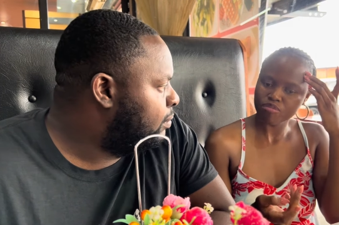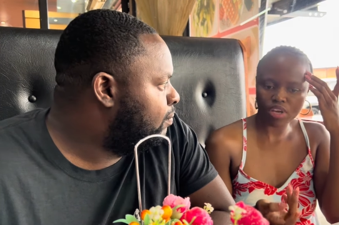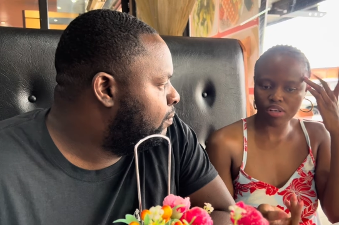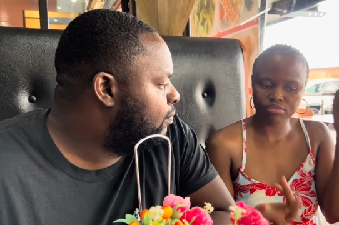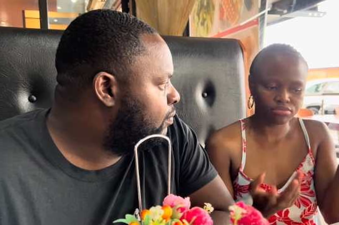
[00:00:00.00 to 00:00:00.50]

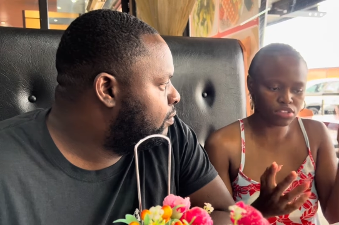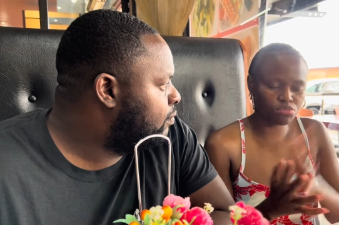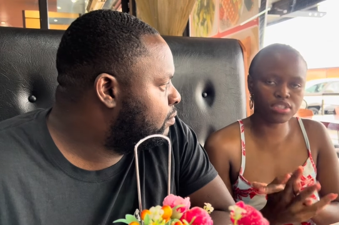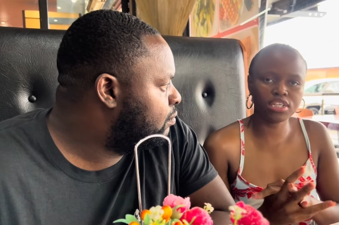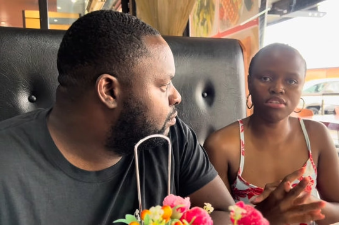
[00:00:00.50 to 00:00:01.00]
Speaker 1: Yeah, and
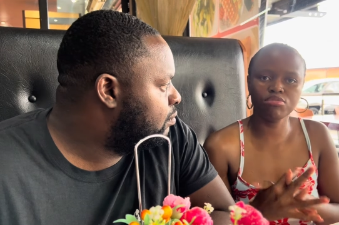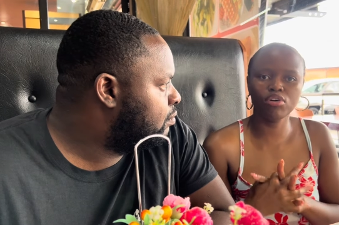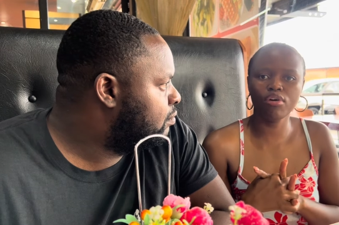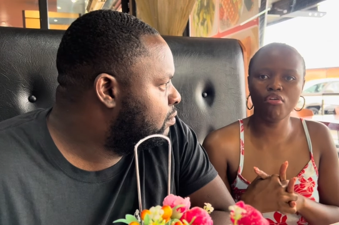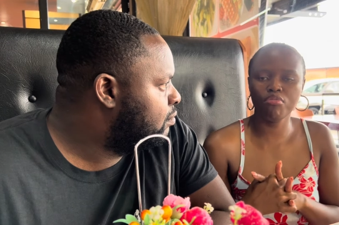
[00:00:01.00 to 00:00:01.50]
we're done. We're
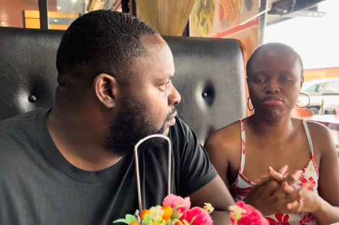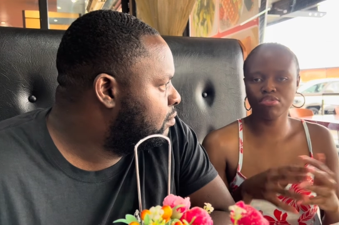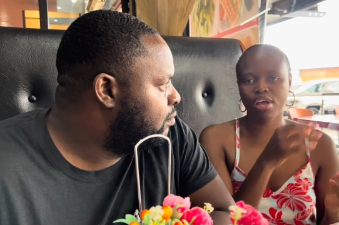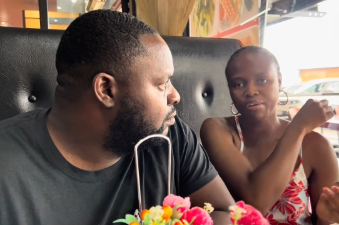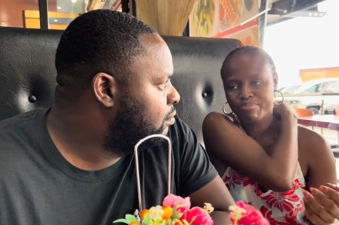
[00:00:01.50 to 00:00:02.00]
going home. So
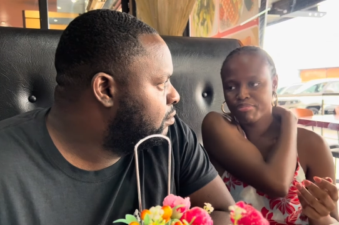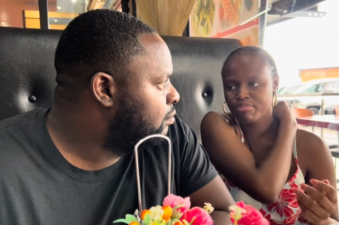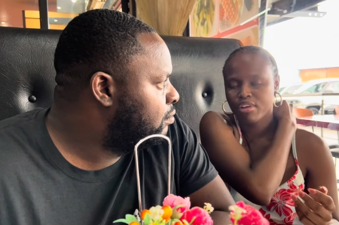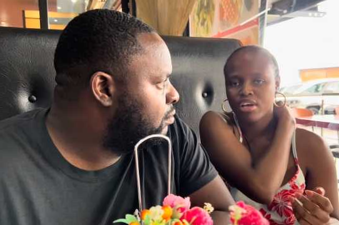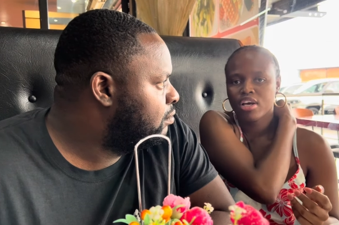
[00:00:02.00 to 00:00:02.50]
yeah
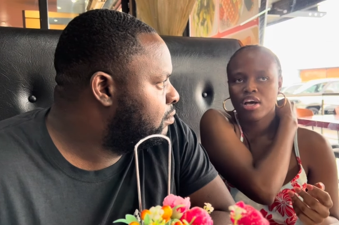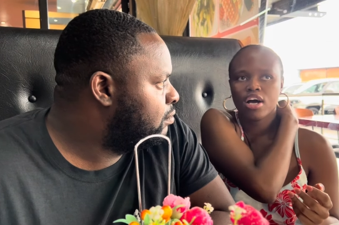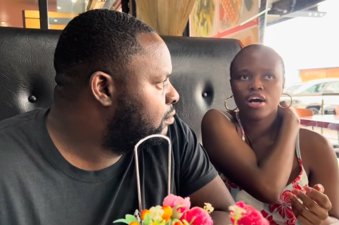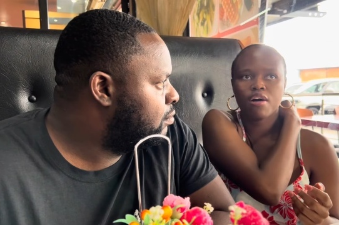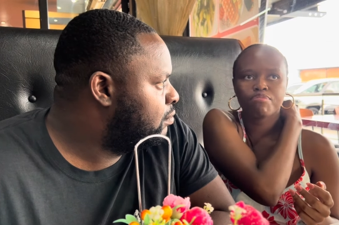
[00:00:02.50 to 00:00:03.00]

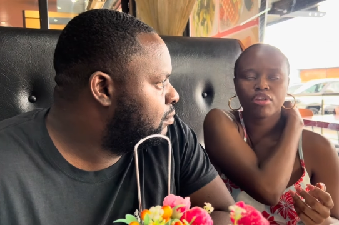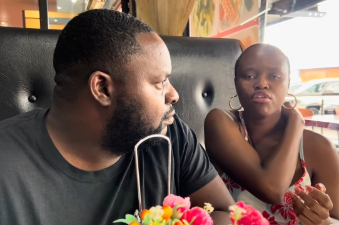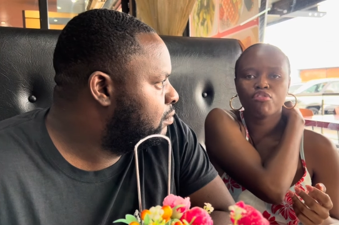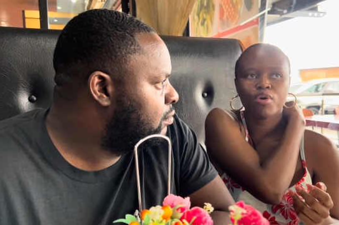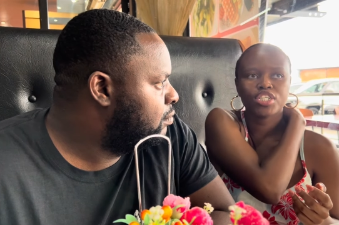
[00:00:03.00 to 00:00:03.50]
um, thank you
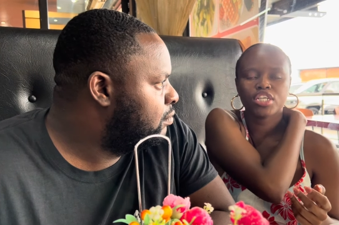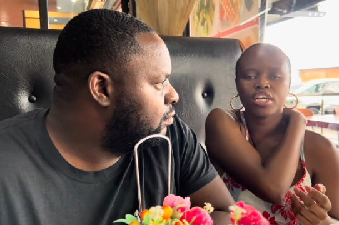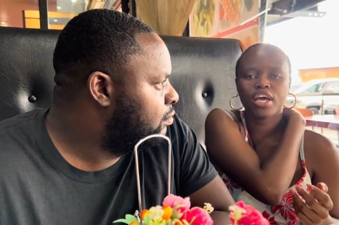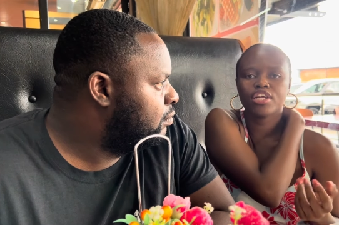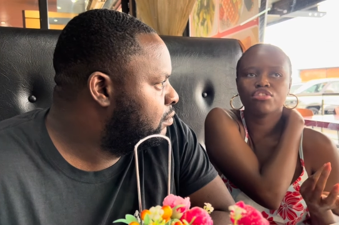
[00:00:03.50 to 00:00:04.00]
for watching
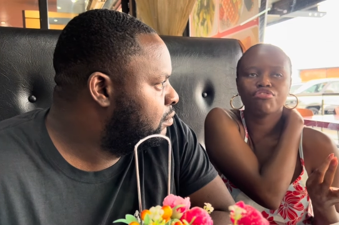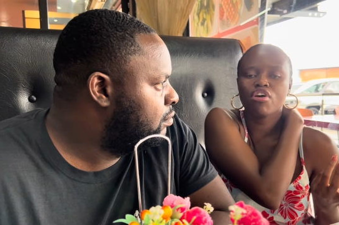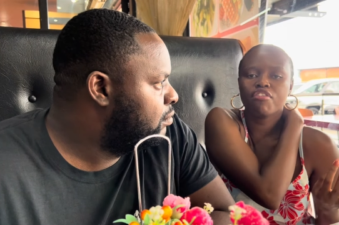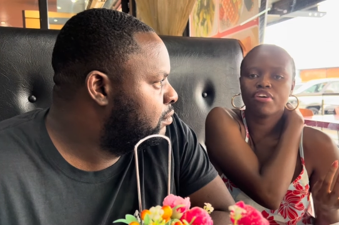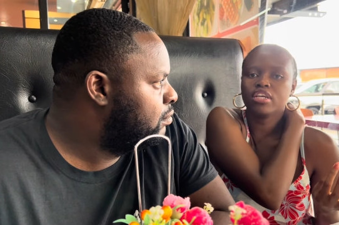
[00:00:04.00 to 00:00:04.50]
and if you
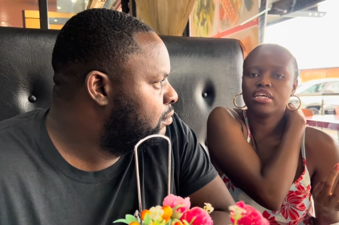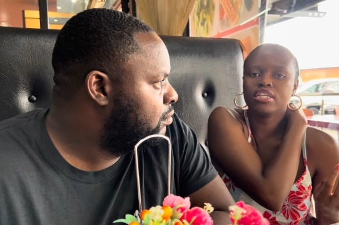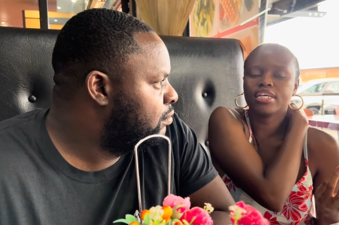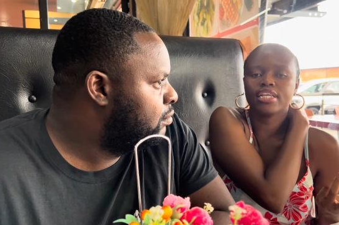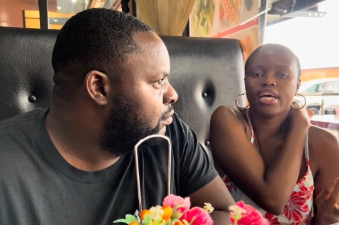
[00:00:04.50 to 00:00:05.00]
have any
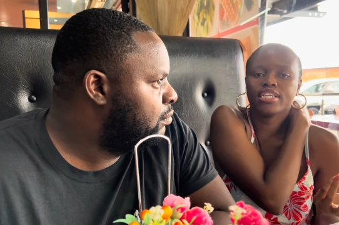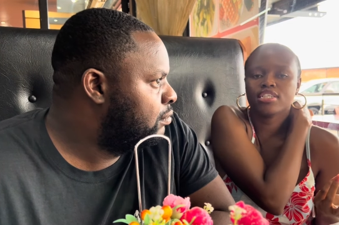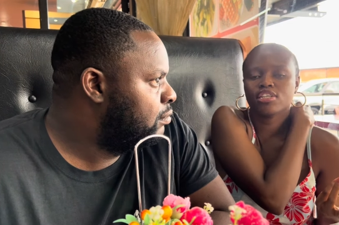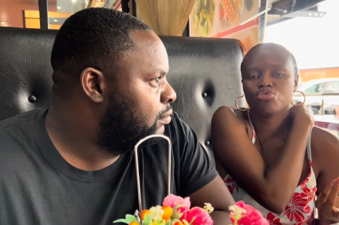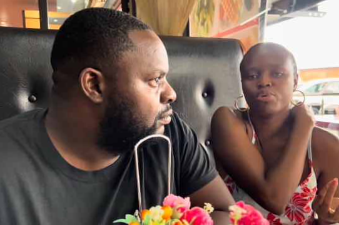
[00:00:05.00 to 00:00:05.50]
date ideas
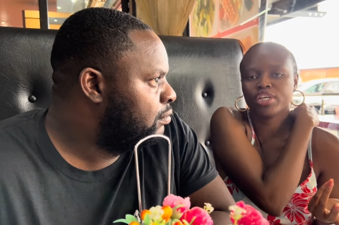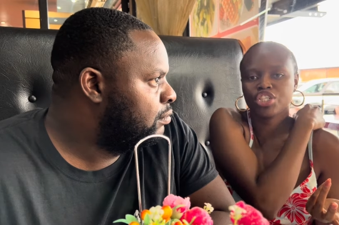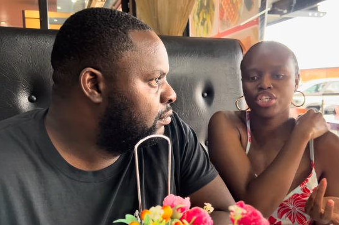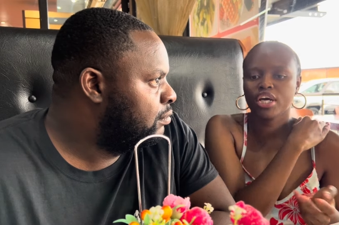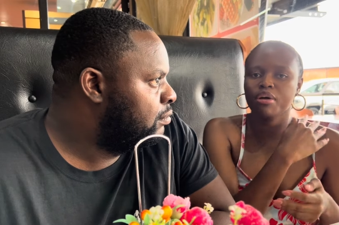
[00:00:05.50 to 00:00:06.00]
that you want to
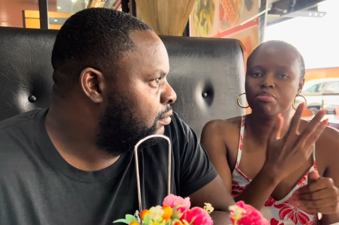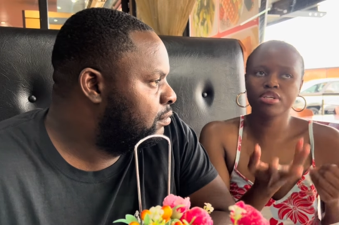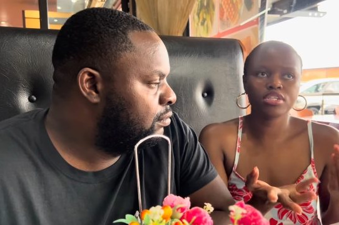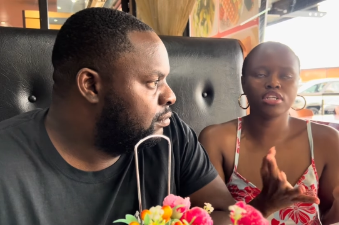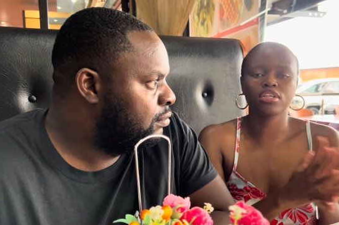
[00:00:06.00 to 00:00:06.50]
share
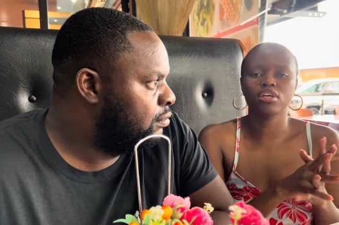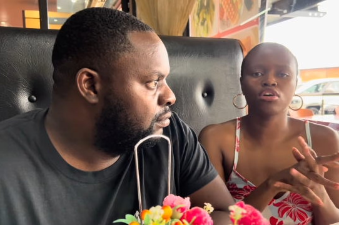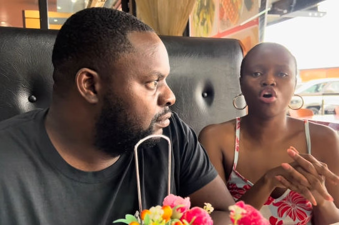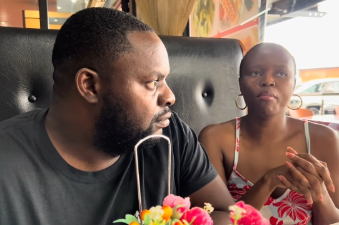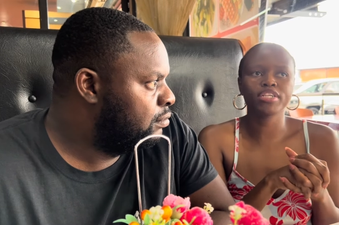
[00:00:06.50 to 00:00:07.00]
please
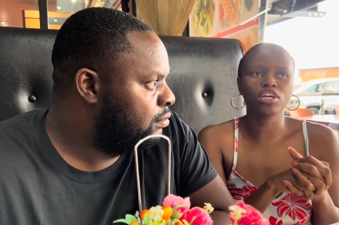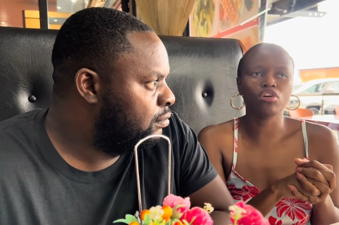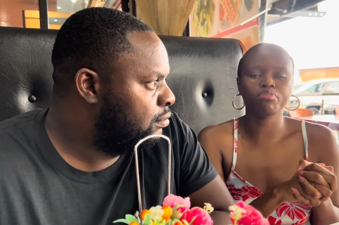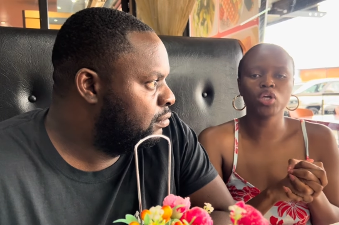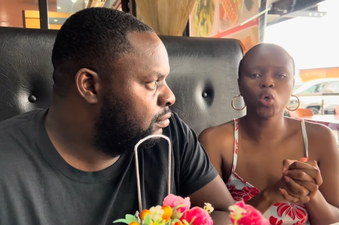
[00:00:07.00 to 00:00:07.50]
comment
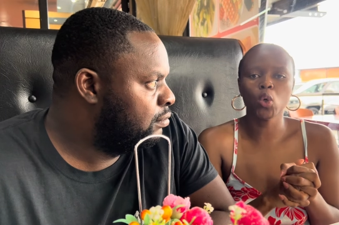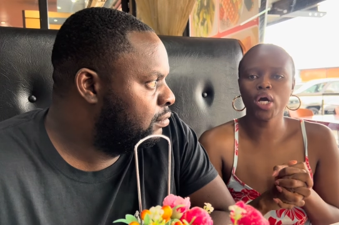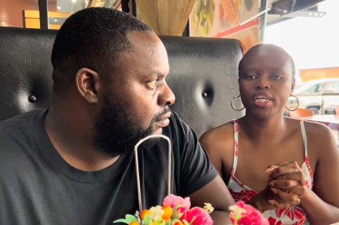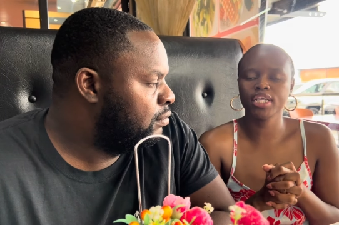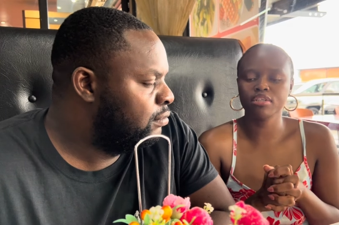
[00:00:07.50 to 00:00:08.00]
down below
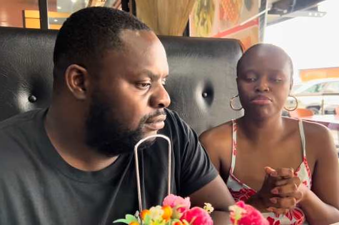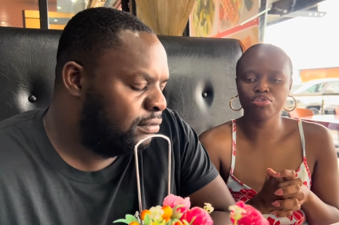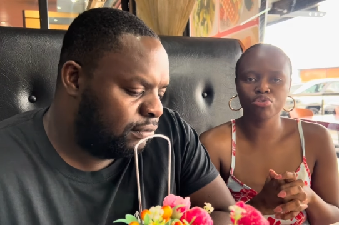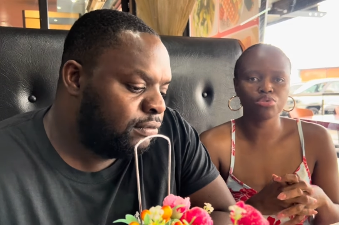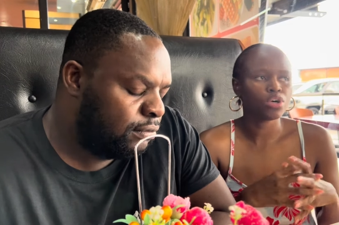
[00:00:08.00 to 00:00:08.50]
and let me
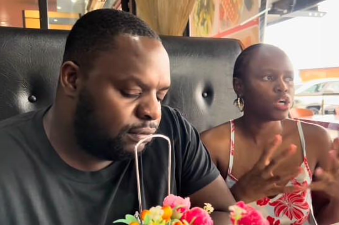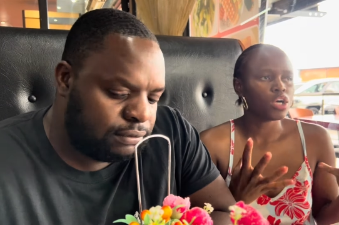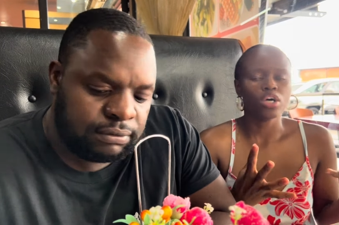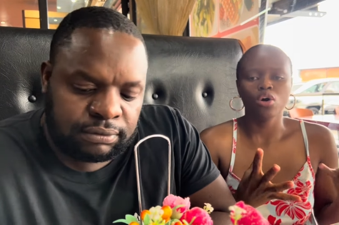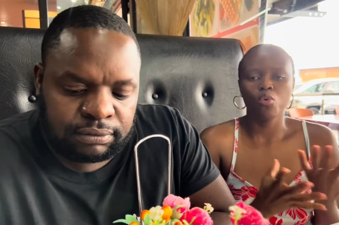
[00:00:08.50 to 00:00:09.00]
know
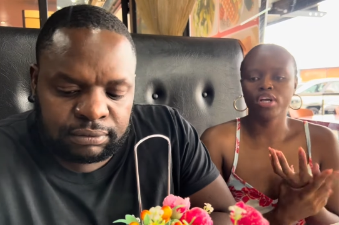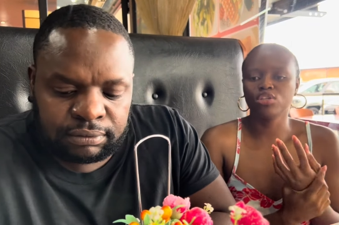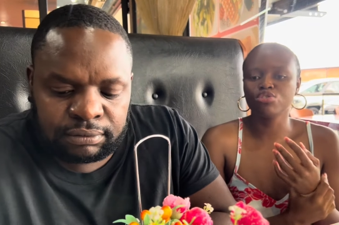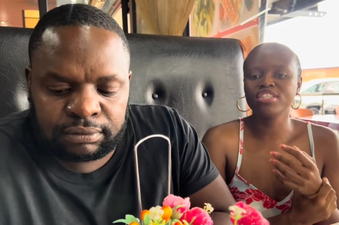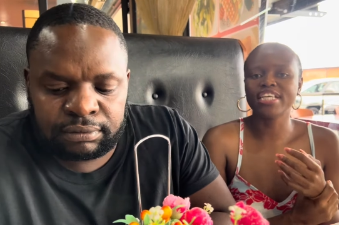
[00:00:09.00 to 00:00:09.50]
what are
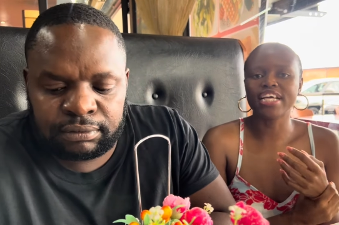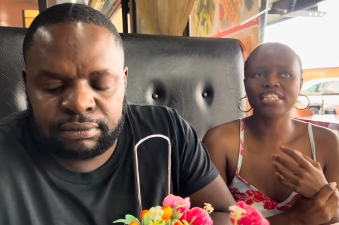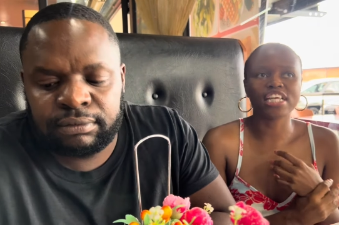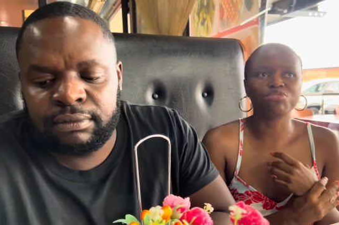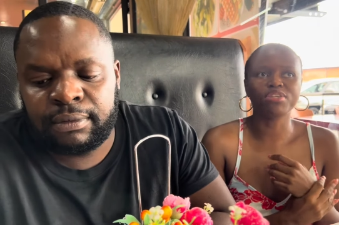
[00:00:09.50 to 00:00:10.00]
those dates
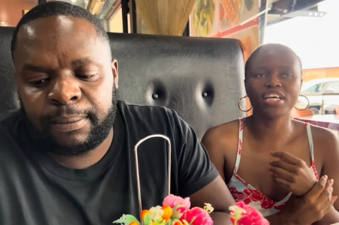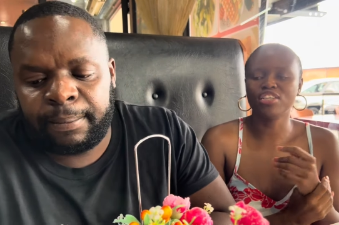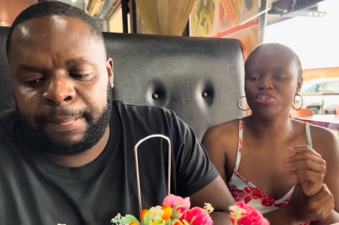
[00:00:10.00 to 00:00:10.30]
that we can